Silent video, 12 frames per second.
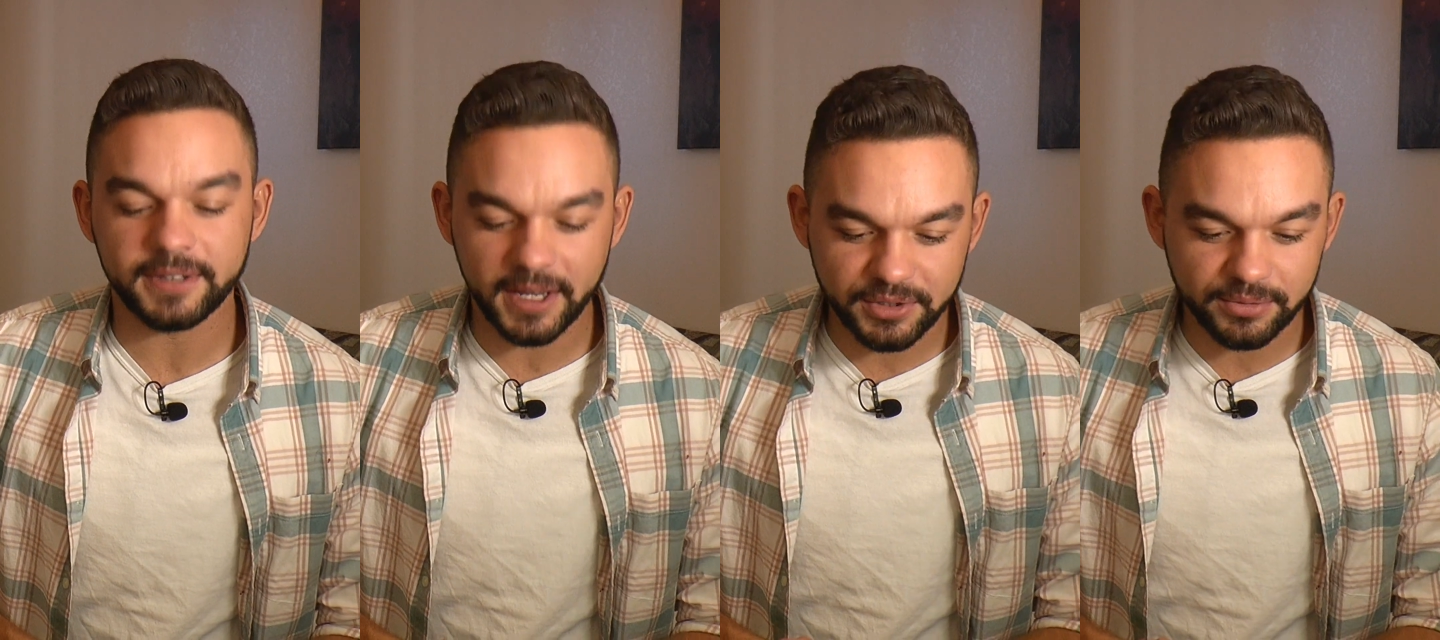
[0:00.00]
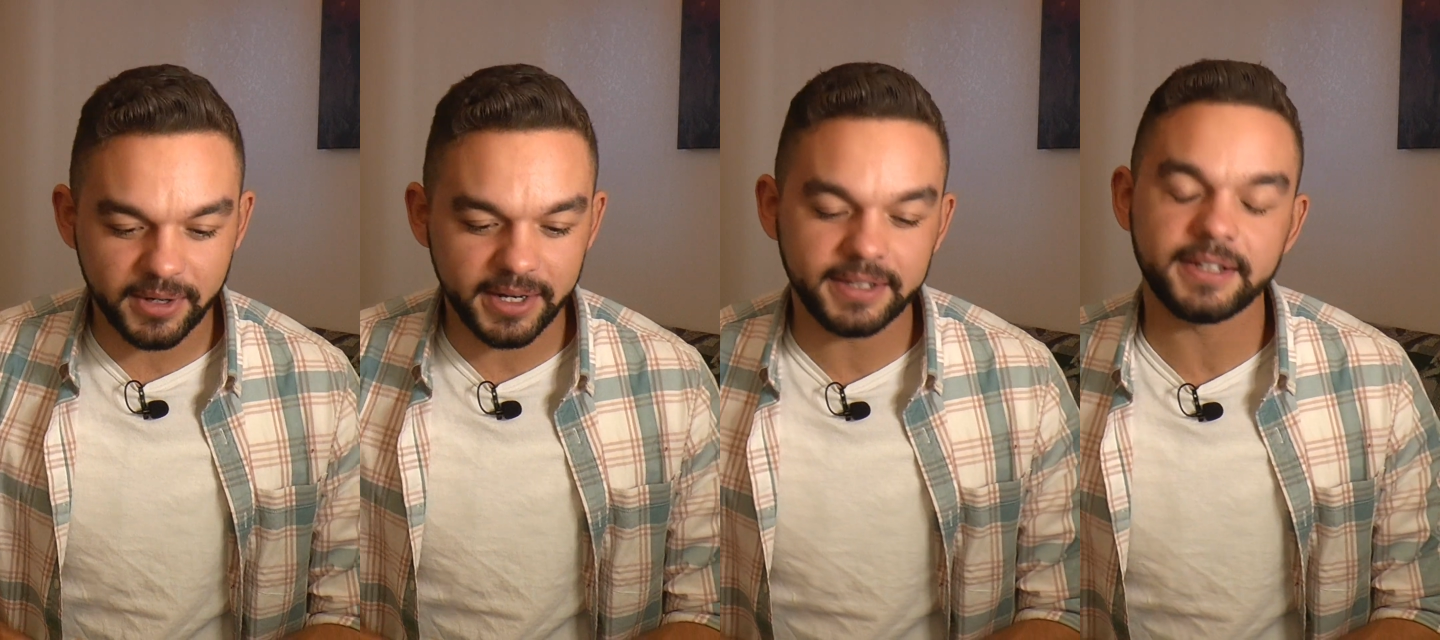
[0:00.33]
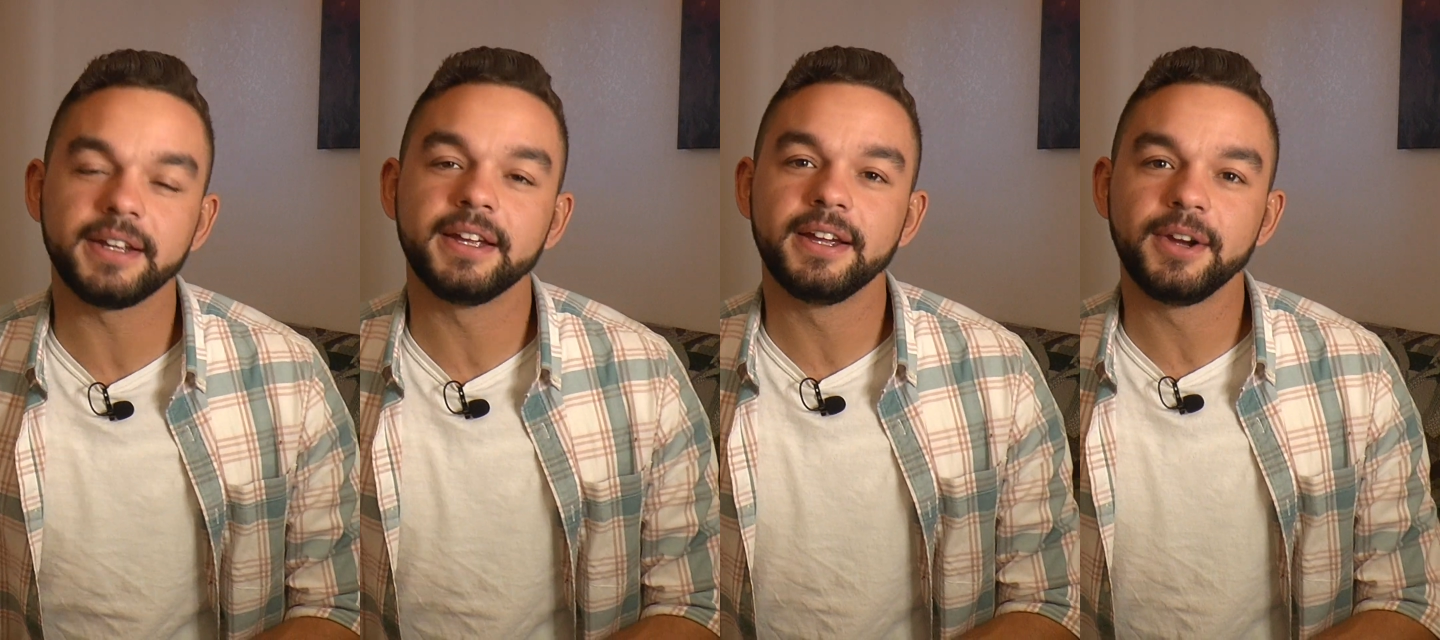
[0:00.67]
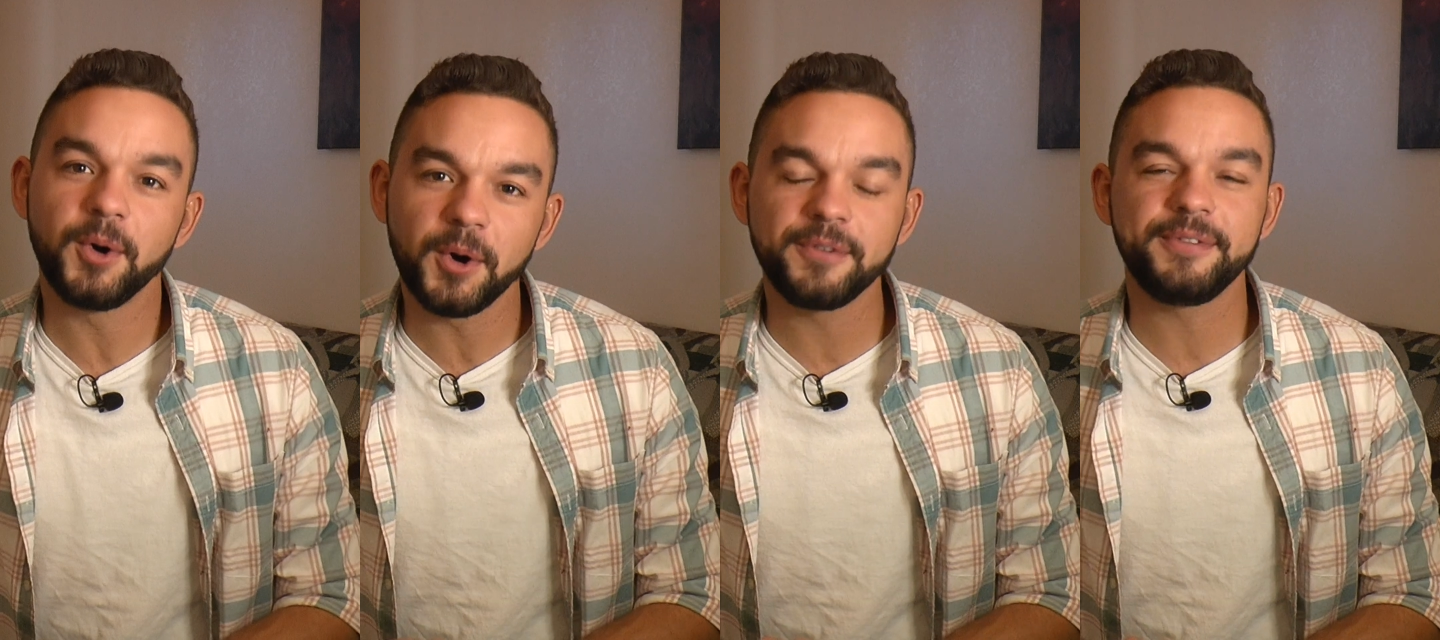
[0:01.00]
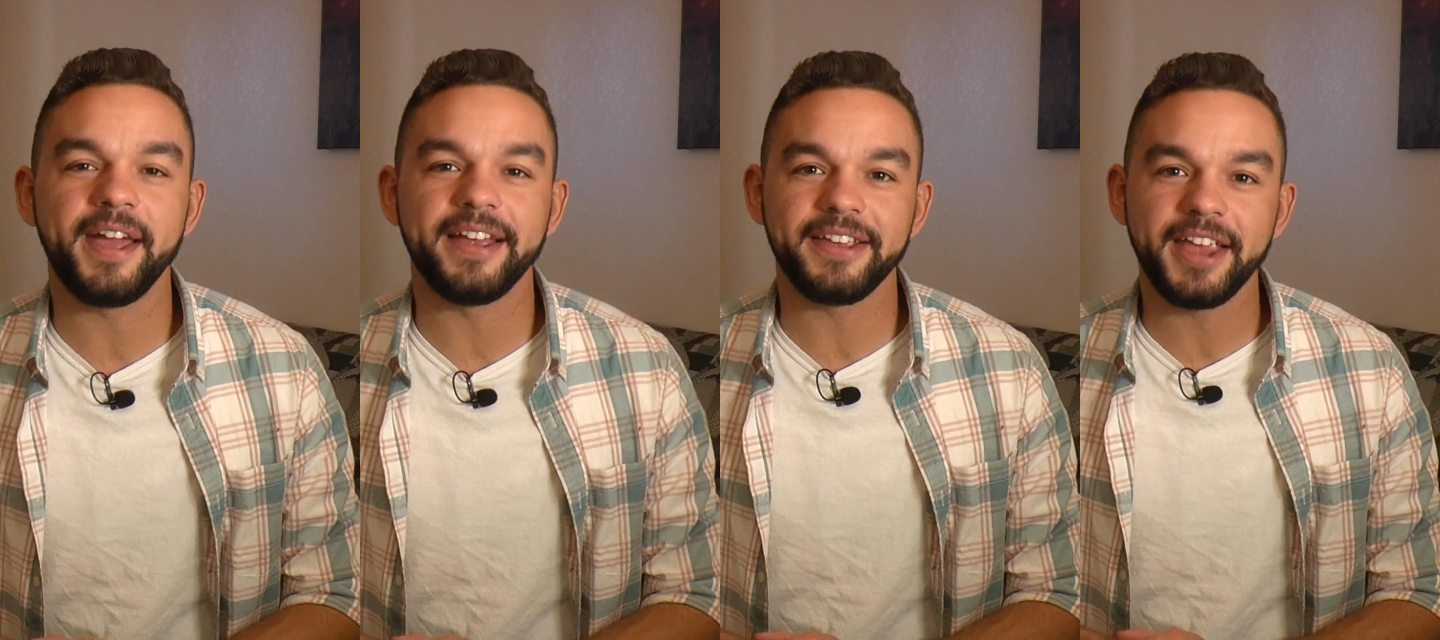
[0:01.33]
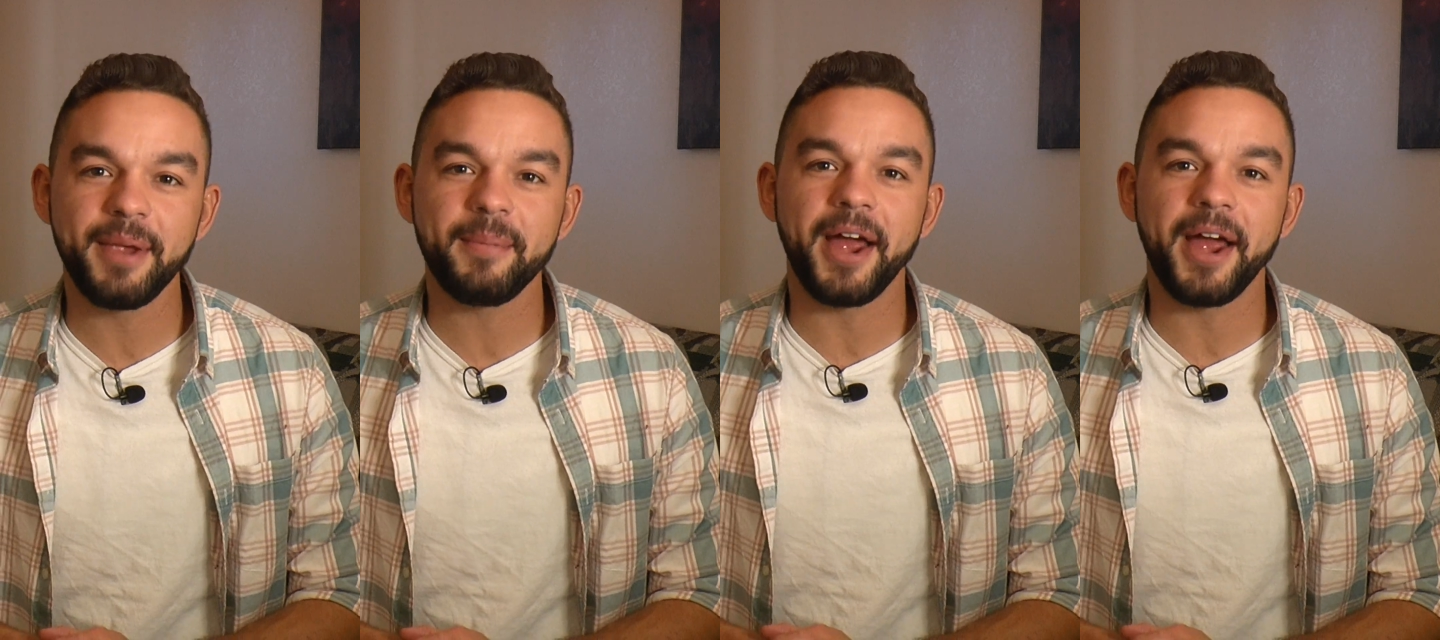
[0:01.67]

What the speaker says: That's right, Corvette came